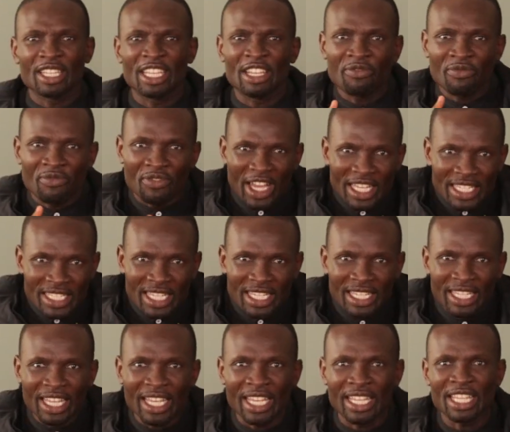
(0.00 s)

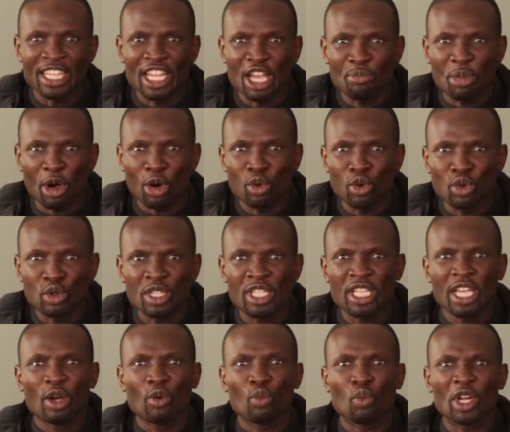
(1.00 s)
Investing in
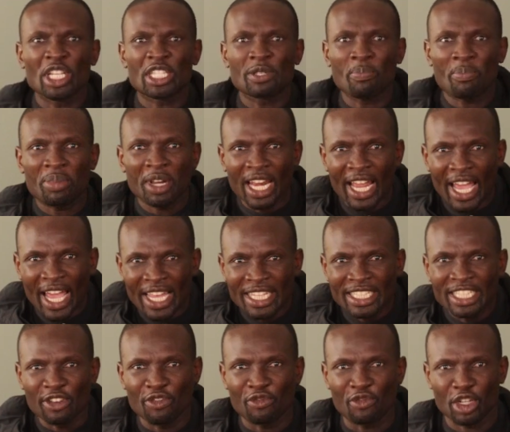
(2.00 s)
neighborhoods with
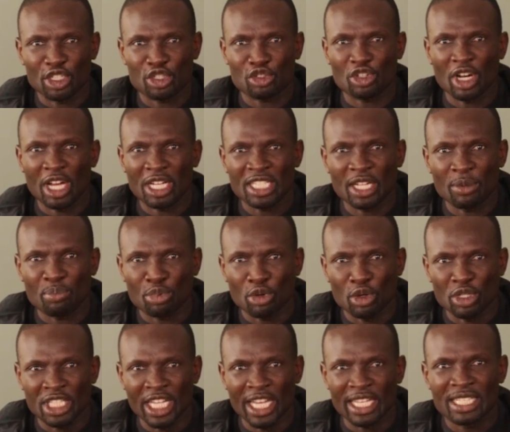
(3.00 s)
planned infrastructure
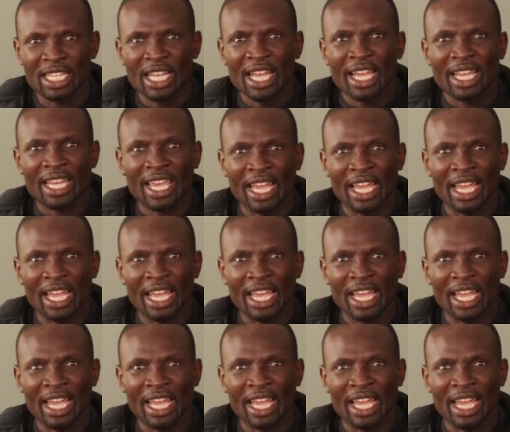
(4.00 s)
projects